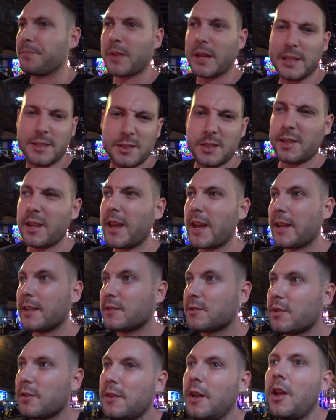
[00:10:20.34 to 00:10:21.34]

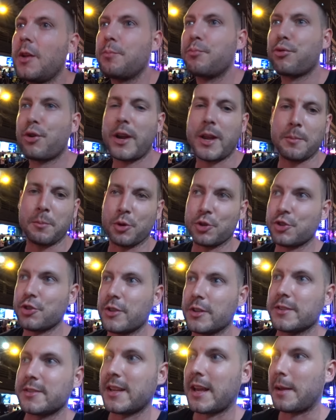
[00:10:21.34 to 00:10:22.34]
it's like pretty much
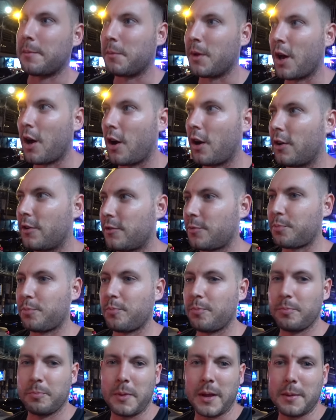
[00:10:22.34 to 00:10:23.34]
the same, not as
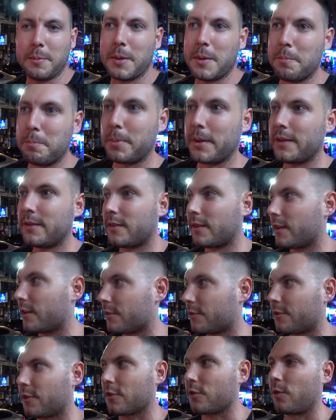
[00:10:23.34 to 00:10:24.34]
maybe busy
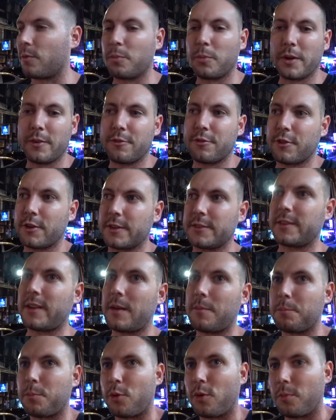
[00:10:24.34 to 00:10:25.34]
as Secunduit, for
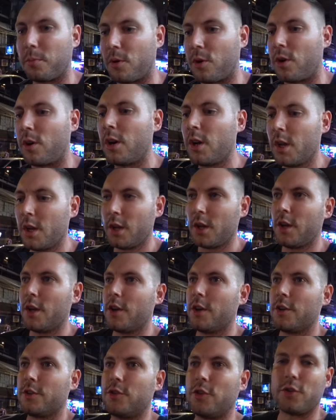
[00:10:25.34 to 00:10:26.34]
example, but
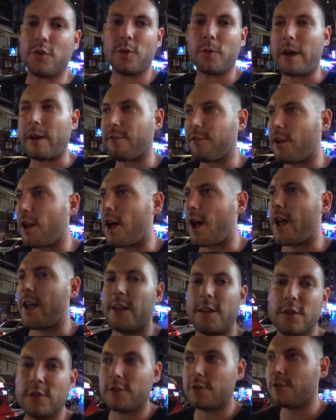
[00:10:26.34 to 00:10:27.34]
you do have like
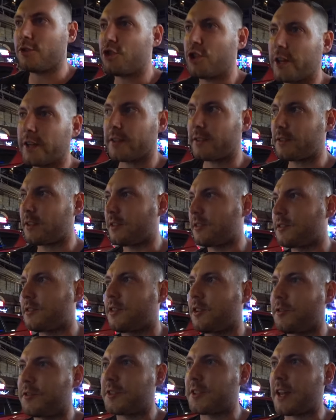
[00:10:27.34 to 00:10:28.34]
chicks and
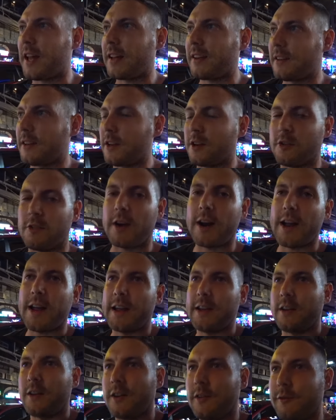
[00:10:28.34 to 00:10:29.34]
stuff standing
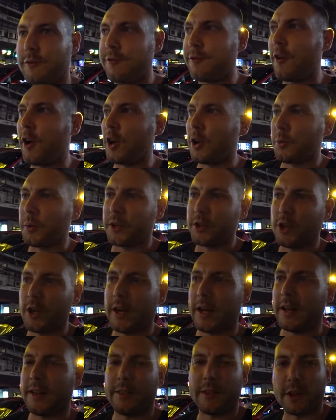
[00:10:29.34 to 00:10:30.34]
around and following you,
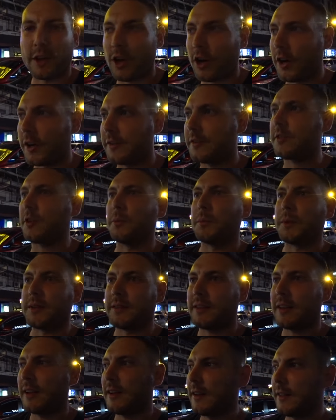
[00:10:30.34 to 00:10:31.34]
and the guys coming
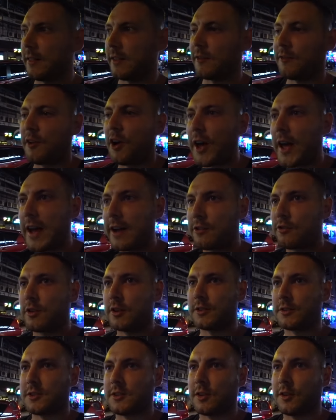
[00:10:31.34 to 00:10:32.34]
selling the Viagra
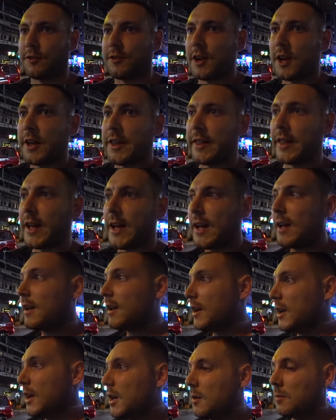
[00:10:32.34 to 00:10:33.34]
and stuff like that.
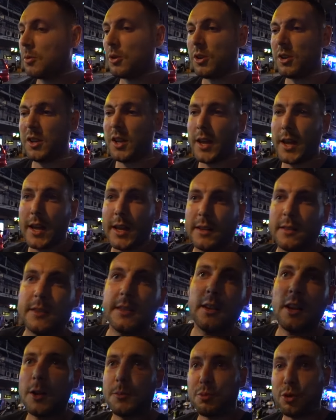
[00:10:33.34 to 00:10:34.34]
But yeah, it's
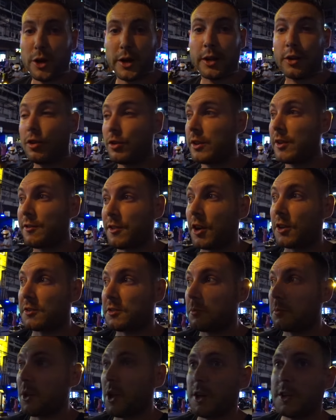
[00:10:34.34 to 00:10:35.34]
like pretty good. They've got
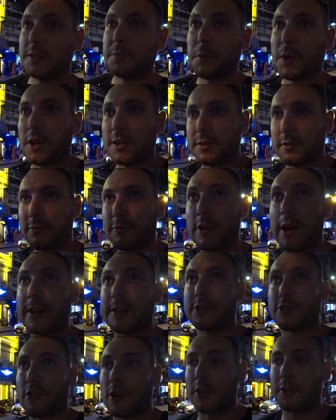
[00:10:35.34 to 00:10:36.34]
some nice bars and
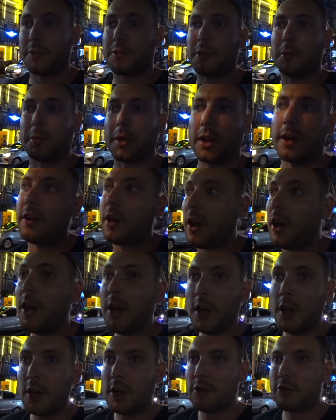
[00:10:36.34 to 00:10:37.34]
restaurants, so I'm gonna
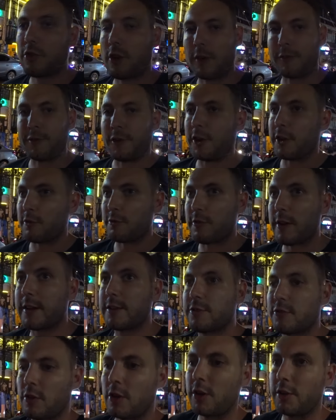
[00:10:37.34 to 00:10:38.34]
try and find a
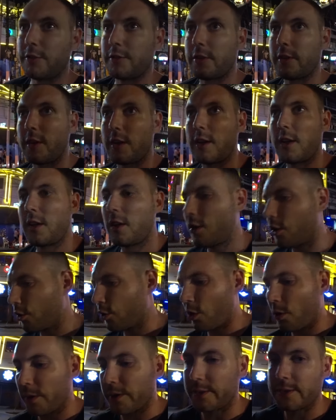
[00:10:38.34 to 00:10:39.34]
restaurant to
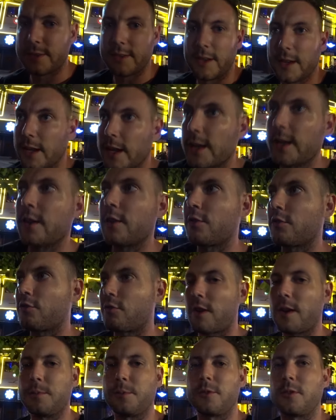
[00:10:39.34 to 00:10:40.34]
go and sit in and
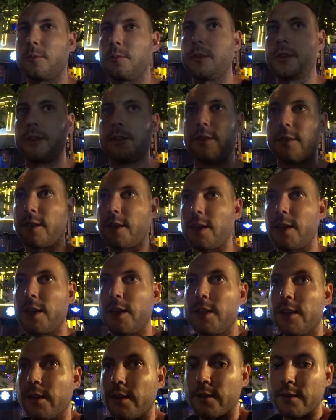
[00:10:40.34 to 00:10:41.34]
grab something to
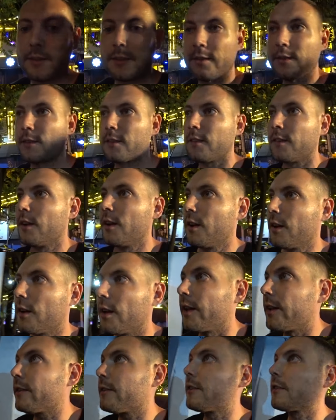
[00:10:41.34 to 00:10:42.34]
eat.
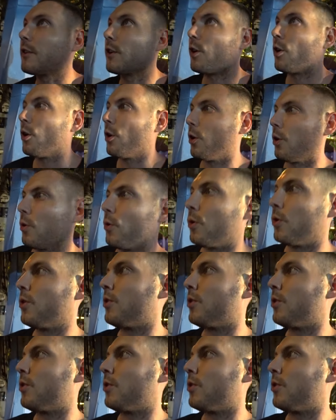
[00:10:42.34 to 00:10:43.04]
Let's go.